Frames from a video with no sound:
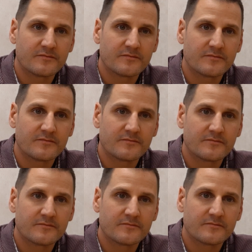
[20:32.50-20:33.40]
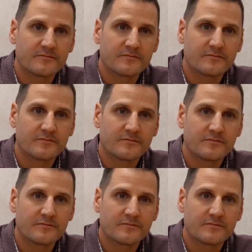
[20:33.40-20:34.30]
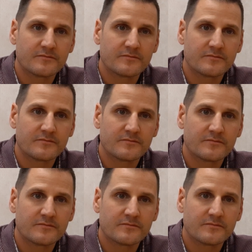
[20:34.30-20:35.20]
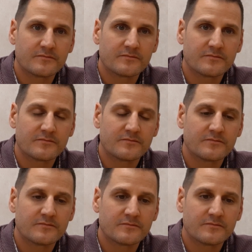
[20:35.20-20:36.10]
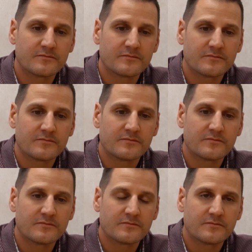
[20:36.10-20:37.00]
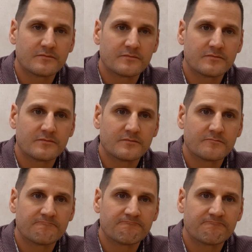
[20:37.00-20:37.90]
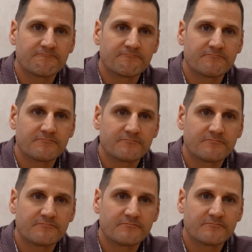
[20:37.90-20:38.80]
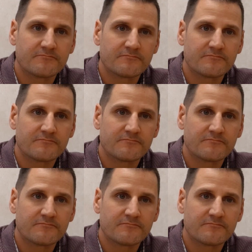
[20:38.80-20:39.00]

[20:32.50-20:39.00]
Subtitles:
The person shown says nothing.